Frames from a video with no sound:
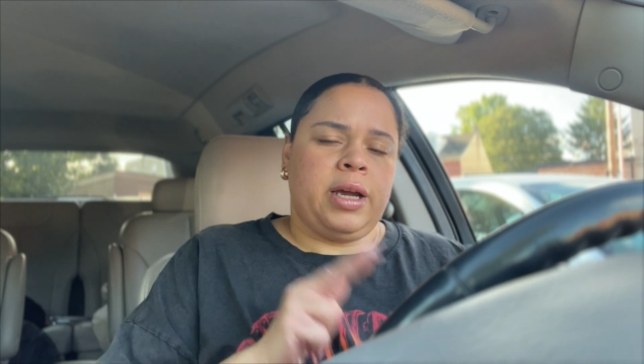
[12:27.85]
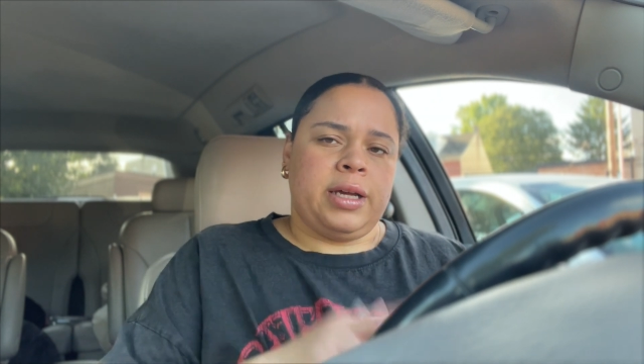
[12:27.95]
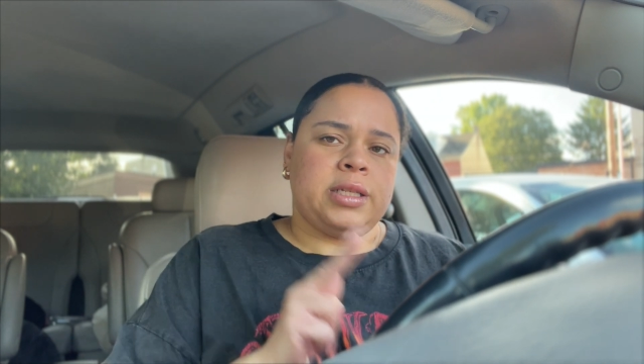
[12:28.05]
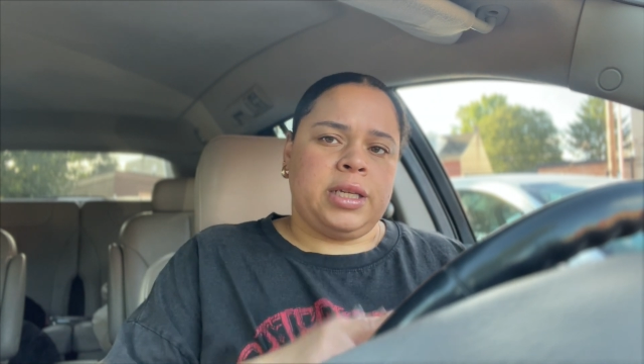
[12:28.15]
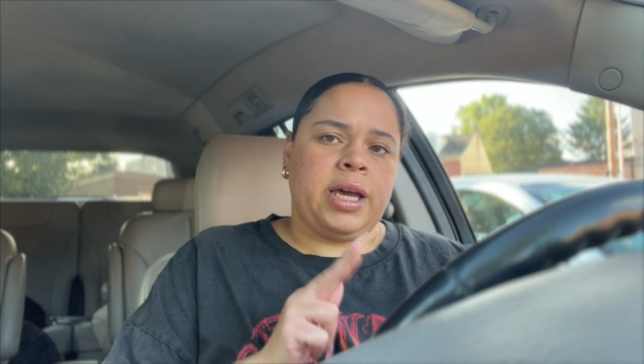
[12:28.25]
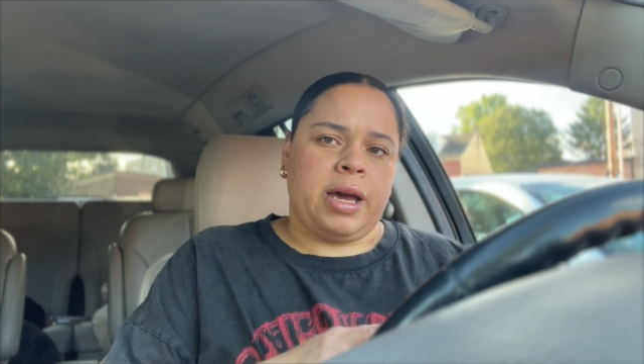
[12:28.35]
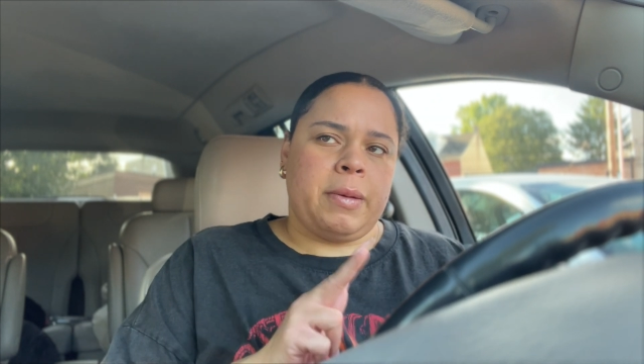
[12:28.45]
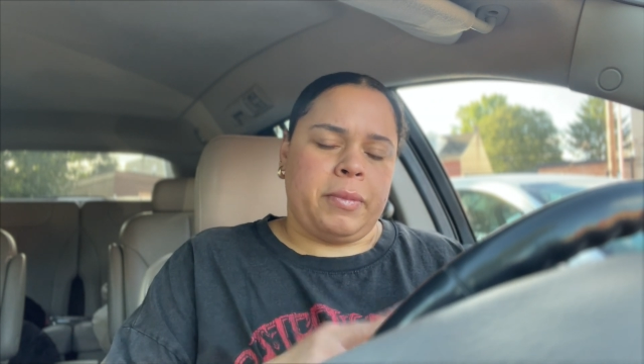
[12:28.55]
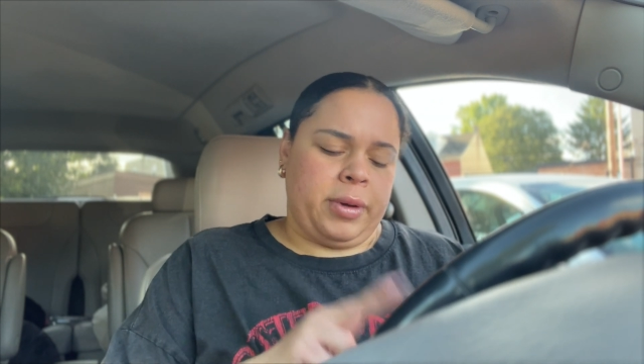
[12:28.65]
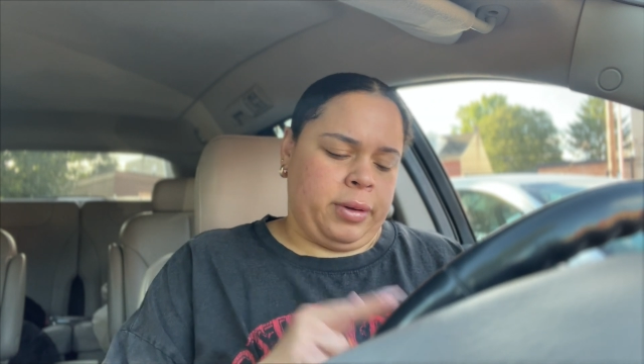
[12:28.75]
and tap
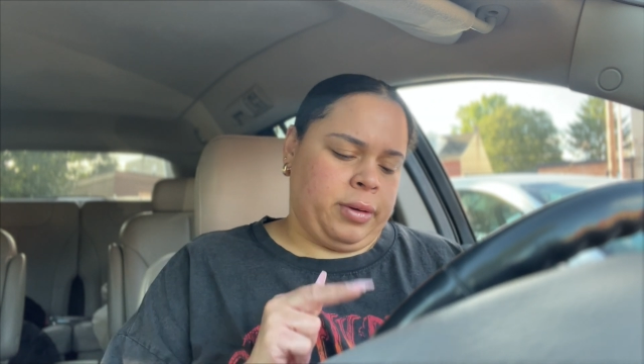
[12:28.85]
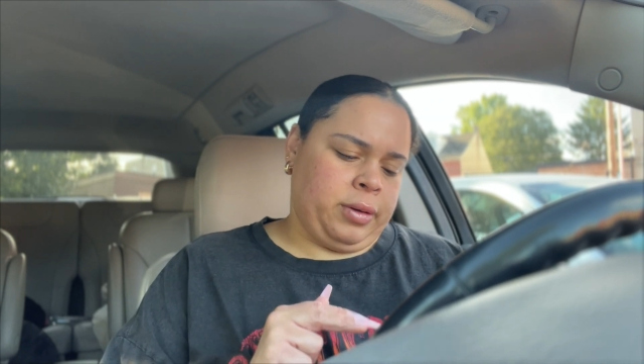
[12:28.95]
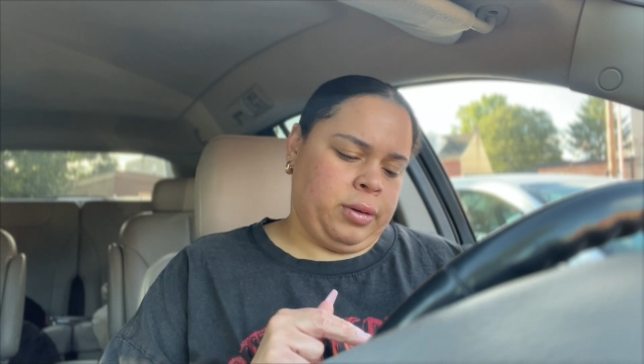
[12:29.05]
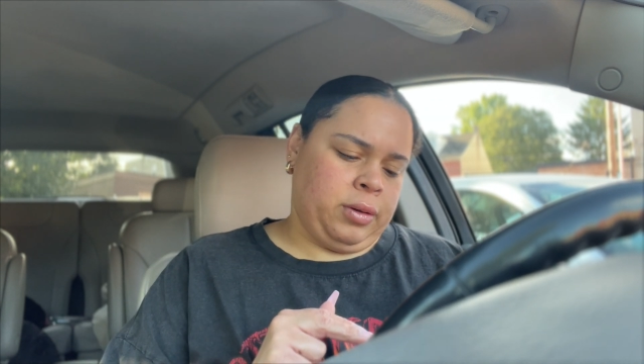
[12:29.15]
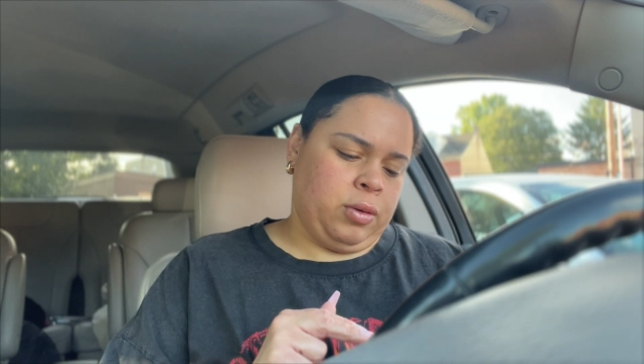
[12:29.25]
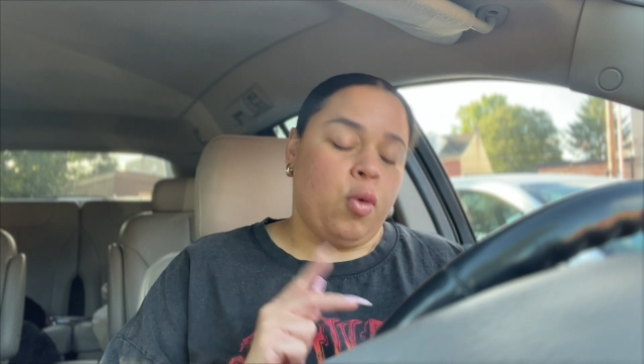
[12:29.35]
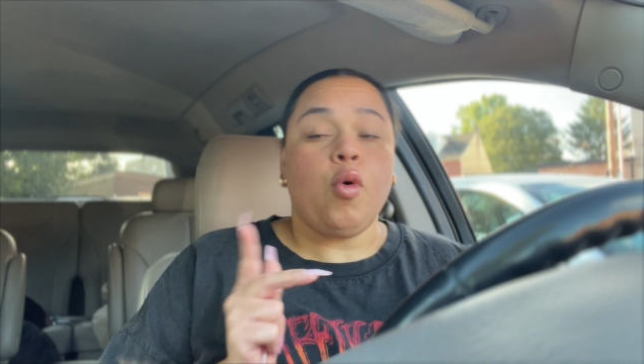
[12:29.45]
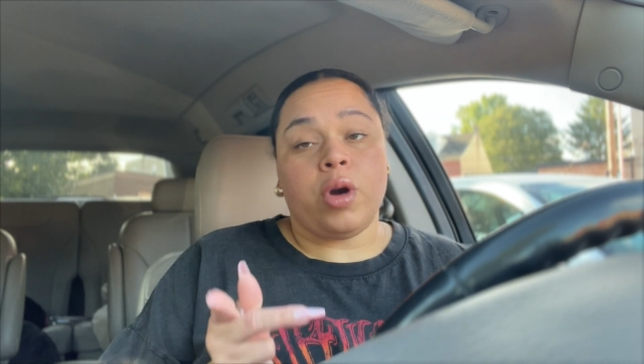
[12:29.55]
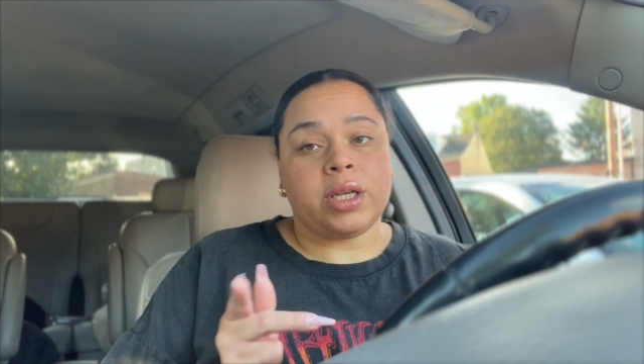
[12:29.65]
or